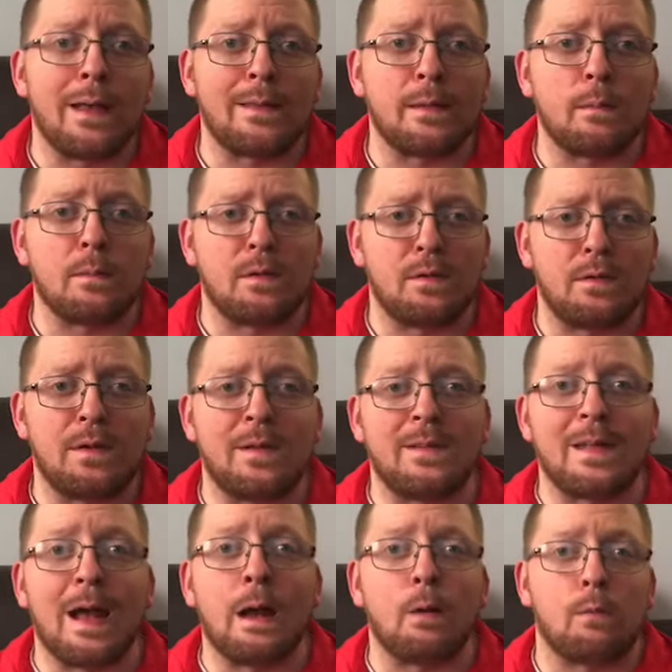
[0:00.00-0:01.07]
the machine
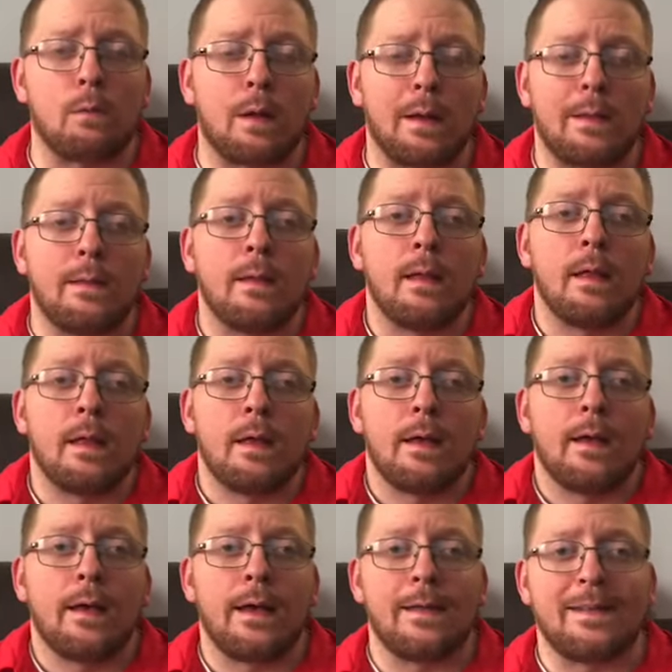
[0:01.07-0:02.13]
outright?
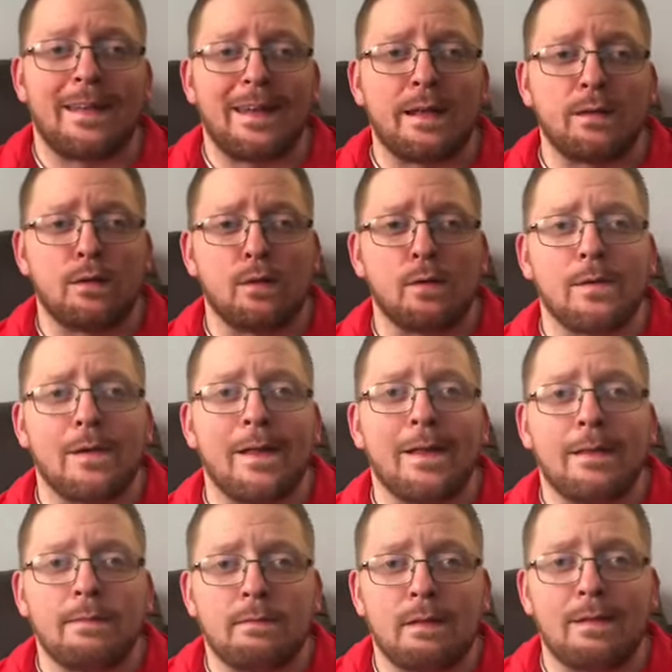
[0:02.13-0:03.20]
And the answer
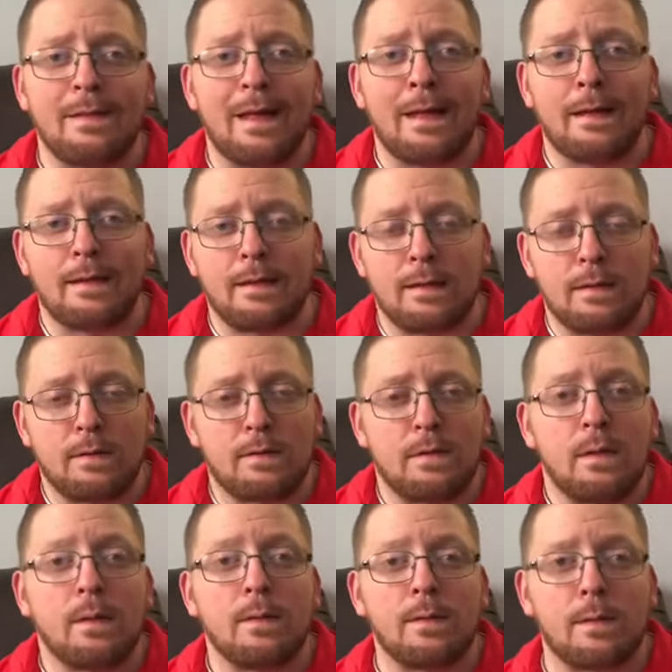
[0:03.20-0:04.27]
to that is
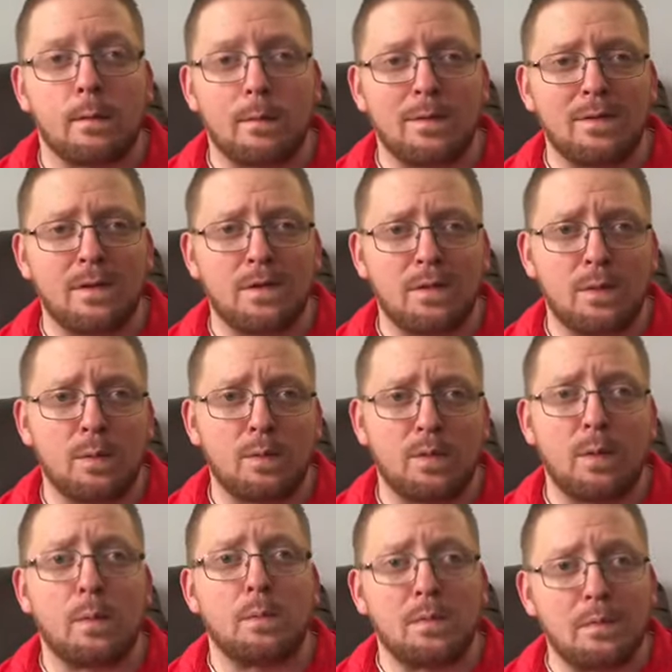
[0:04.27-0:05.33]
there is a
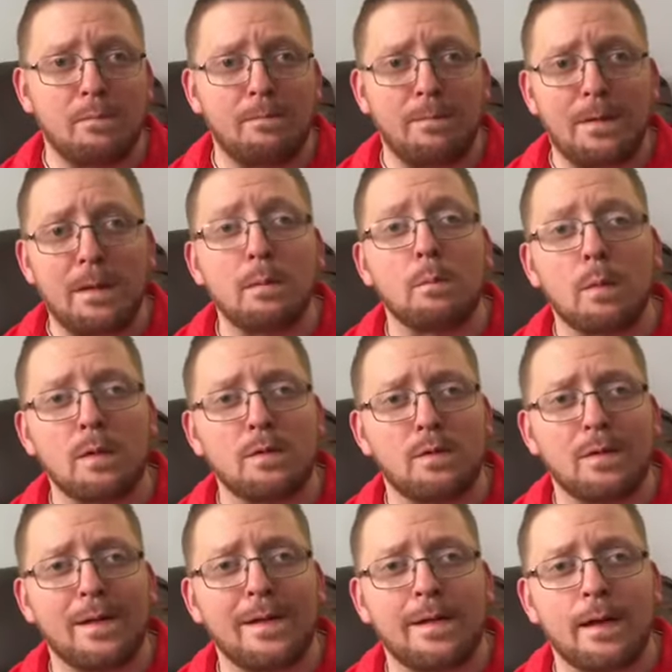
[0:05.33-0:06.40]
subscription fee, much
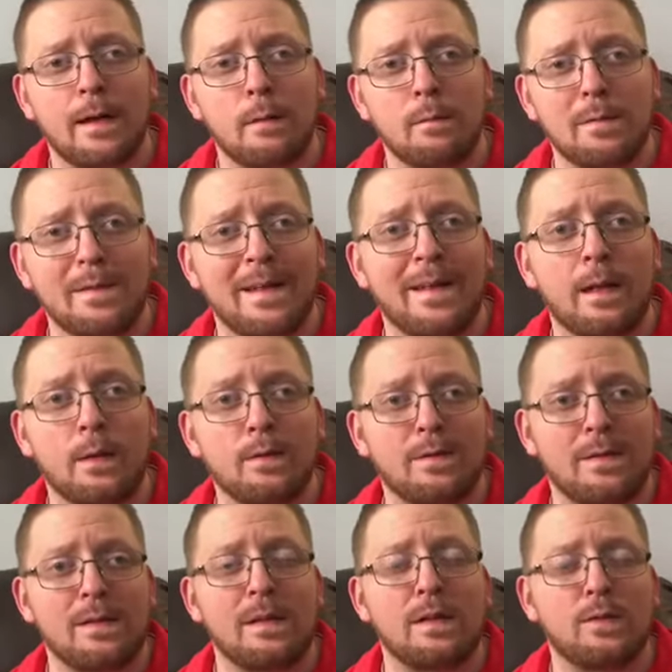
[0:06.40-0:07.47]
like everything else
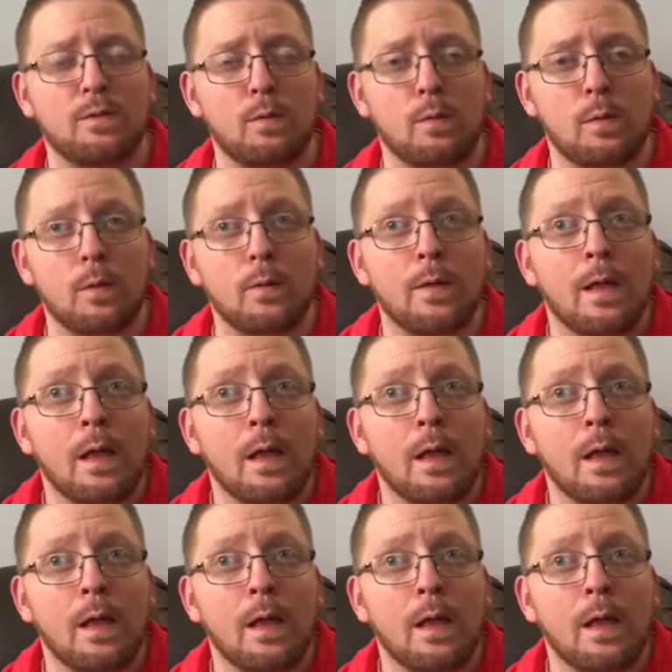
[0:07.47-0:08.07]
in this world.